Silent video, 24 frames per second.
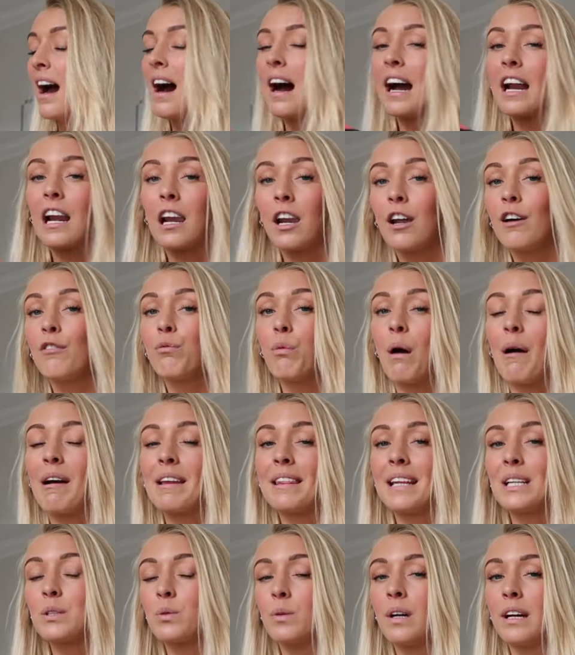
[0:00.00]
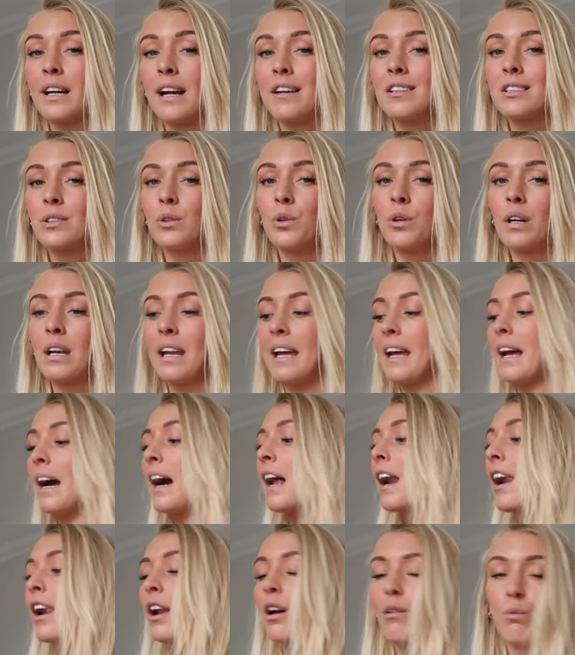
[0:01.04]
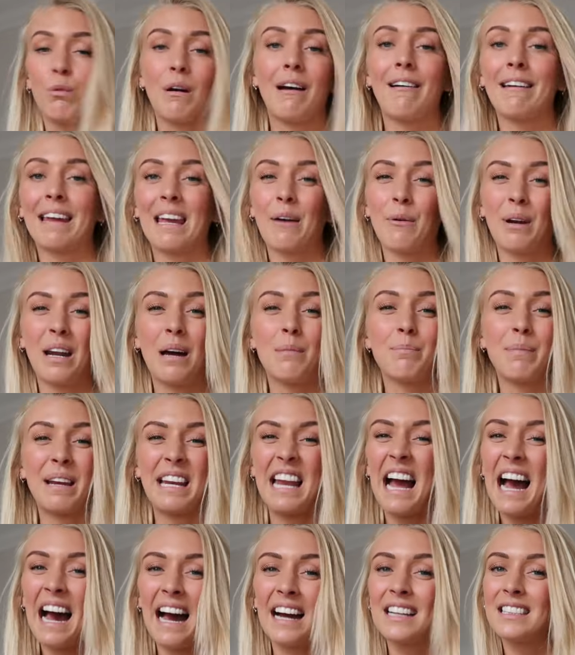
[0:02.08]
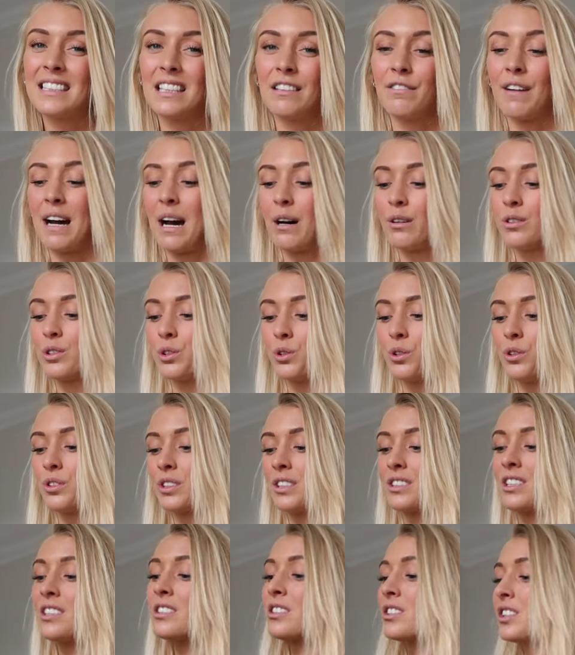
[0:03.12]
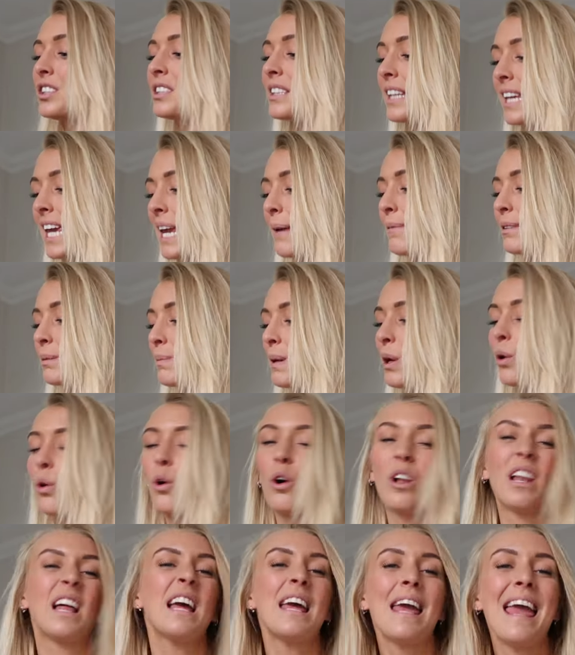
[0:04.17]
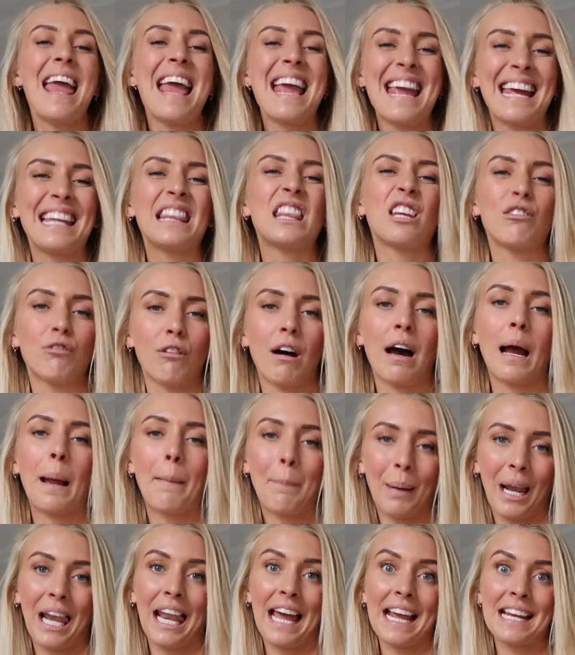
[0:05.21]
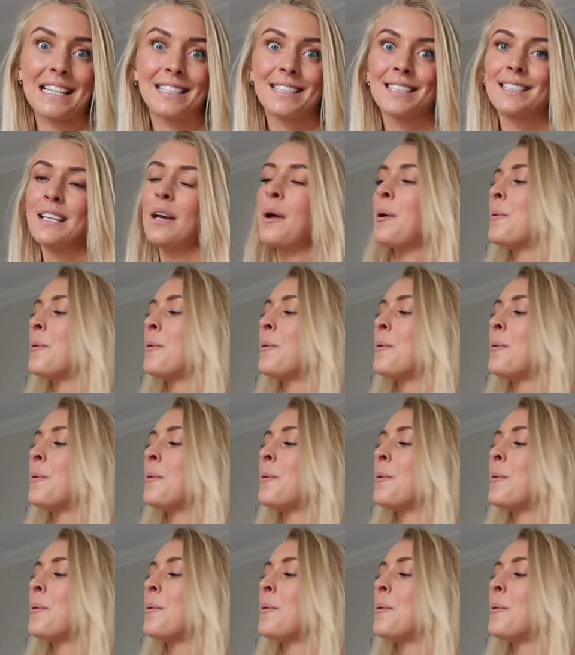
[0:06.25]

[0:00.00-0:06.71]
I love wearing this when I go snorkeling. I love wearing it when I'm being active outdoors because it just keeps me all in the right place.